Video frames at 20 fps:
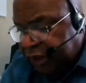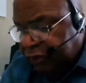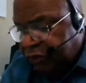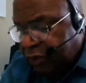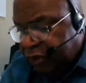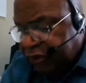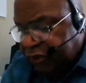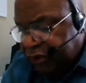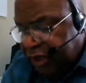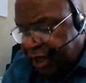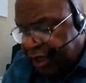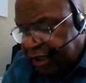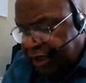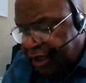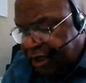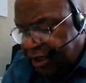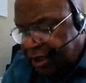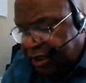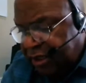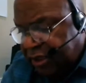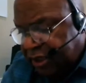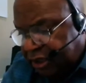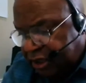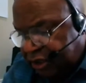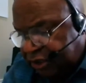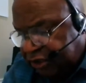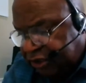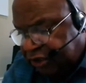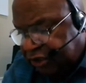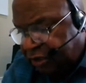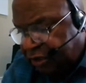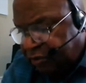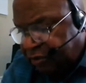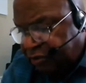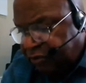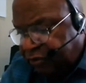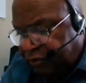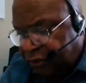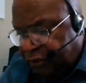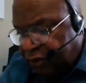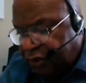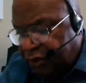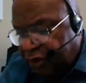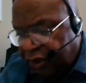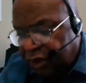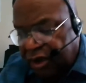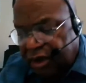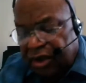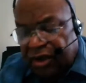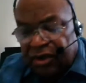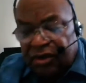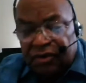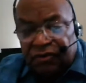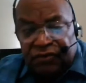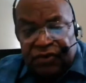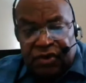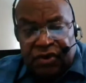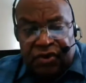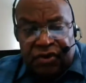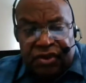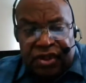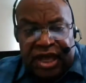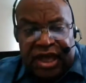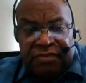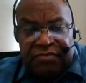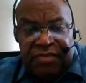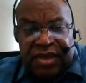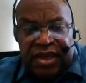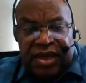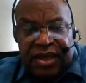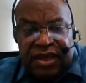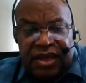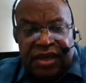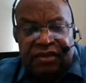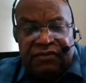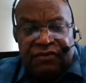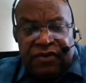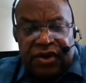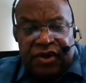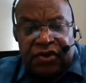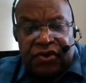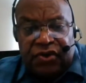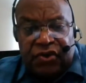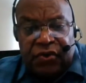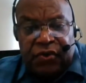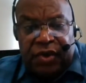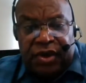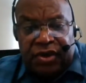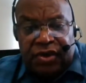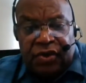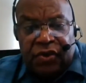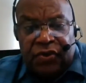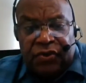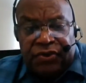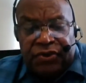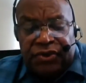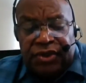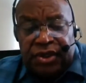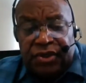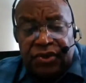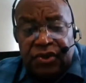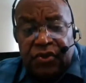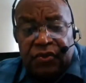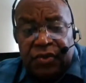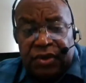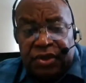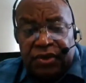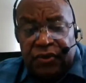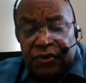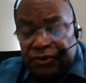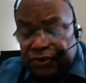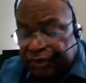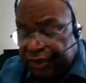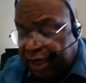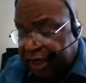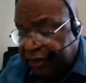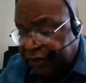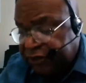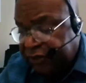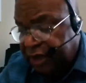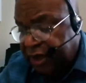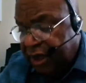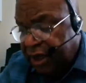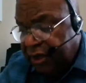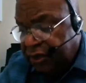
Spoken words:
So it was not unaccustomed for that behavior during those days.